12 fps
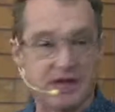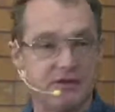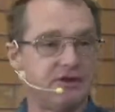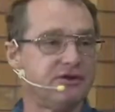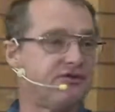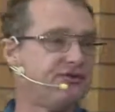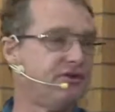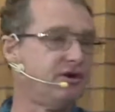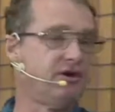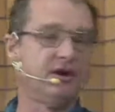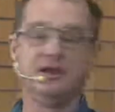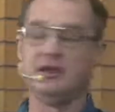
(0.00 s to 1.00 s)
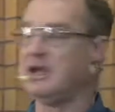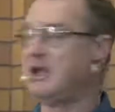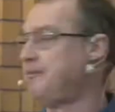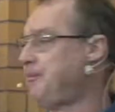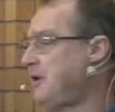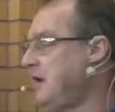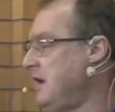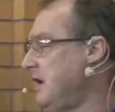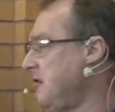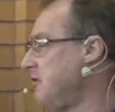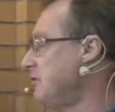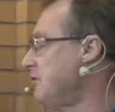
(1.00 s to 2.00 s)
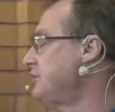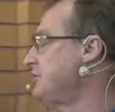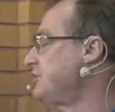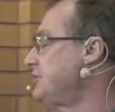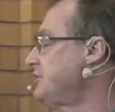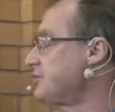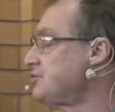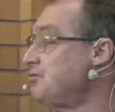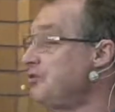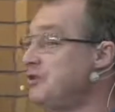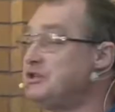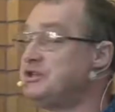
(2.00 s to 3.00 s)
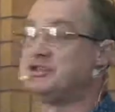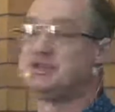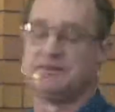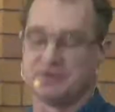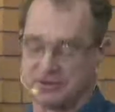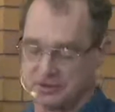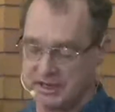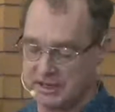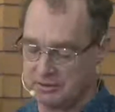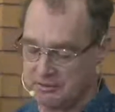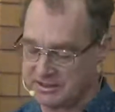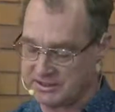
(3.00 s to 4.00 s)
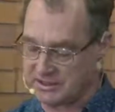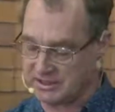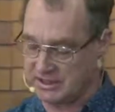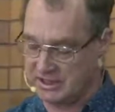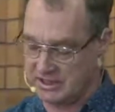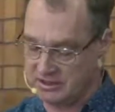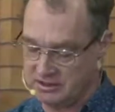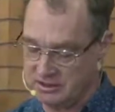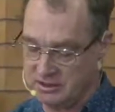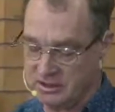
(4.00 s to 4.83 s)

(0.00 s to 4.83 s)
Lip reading: the authority and power of Jesus' words is demonstrated once again.